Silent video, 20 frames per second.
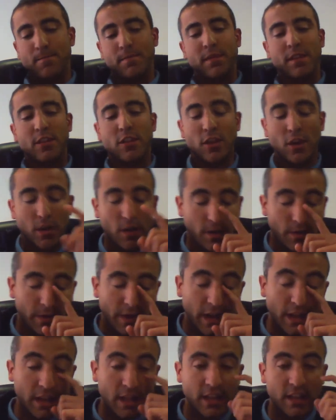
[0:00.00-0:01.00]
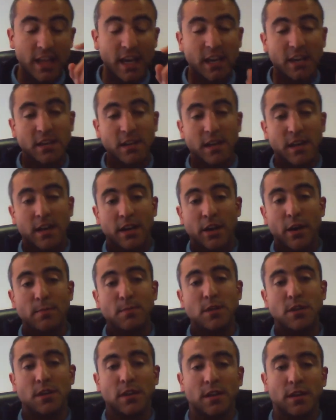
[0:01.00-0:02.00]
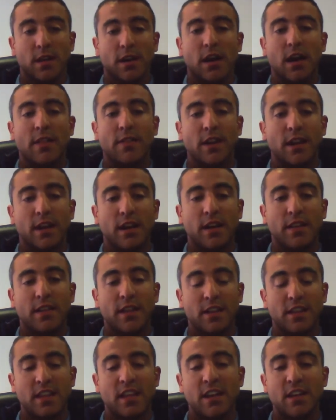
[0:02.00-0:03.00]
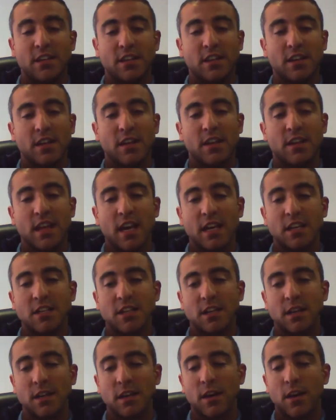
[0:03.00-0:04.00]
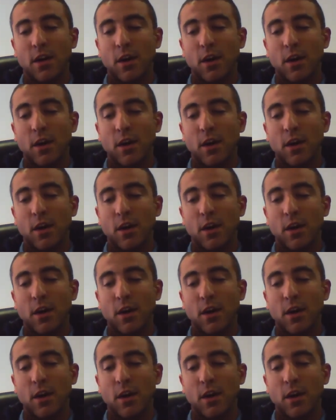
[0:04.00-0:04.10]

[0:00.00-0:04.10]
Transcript: so there is an option under the search section